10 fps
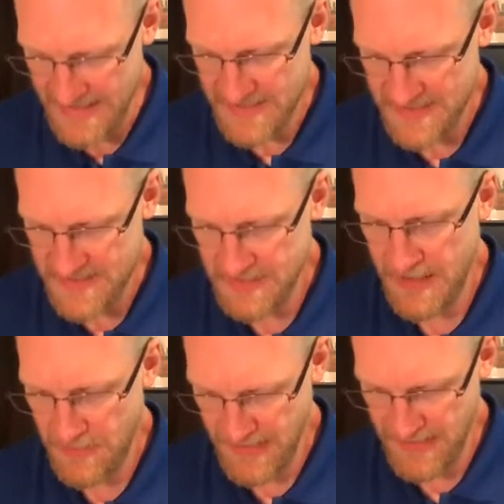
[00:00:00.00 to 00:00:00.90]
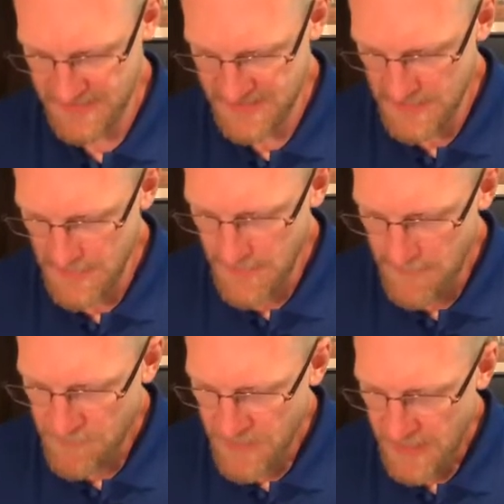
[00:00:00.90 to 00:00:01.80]
Cimmerians,
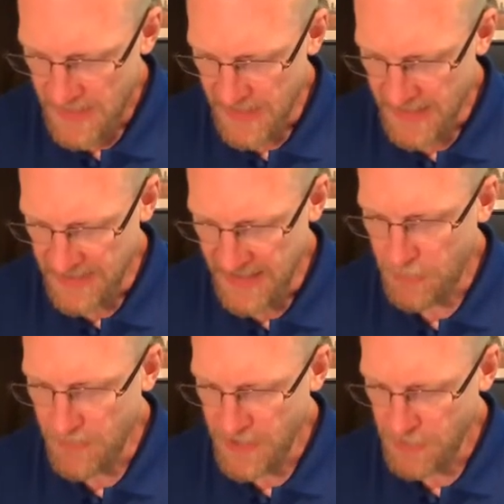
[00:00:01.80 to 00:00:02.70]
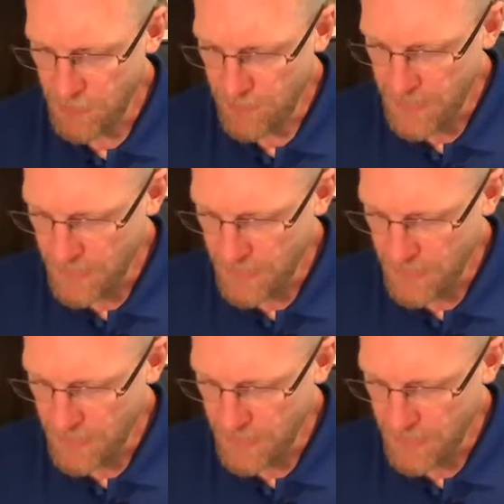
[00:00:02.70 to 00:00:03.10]
an Aryan group who